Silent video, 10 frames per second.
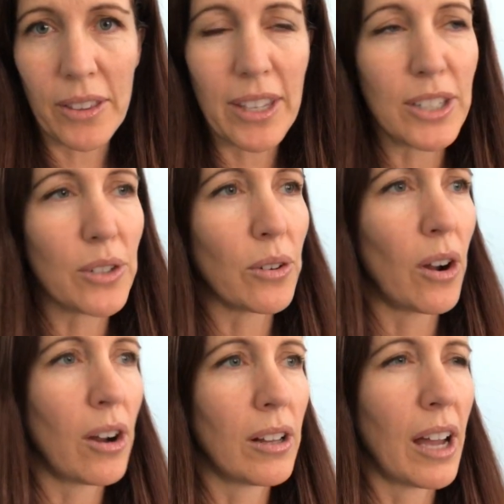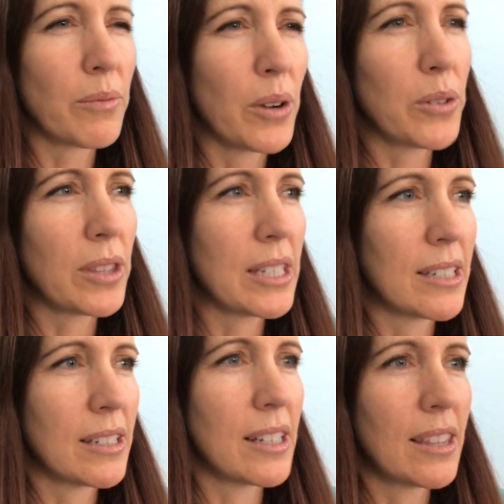These are all, I wrote these
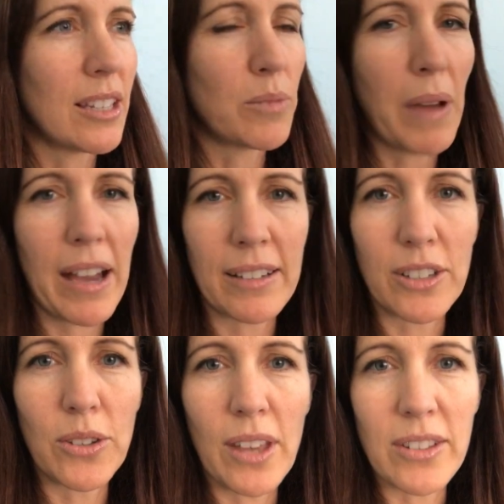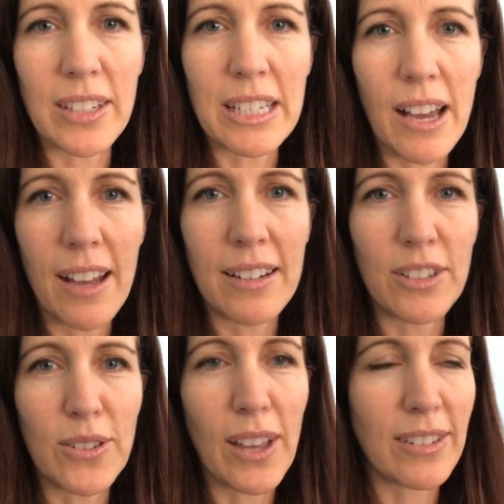and did these back in 2010 and
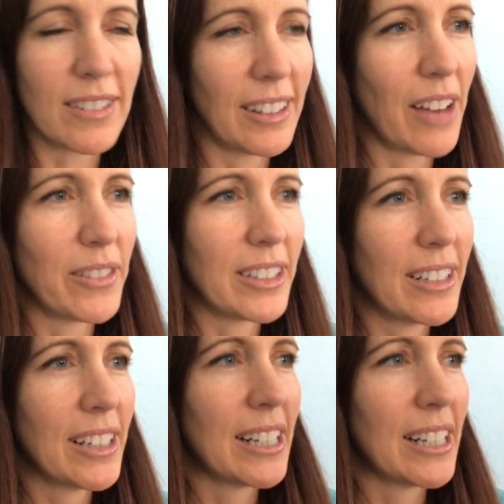2011.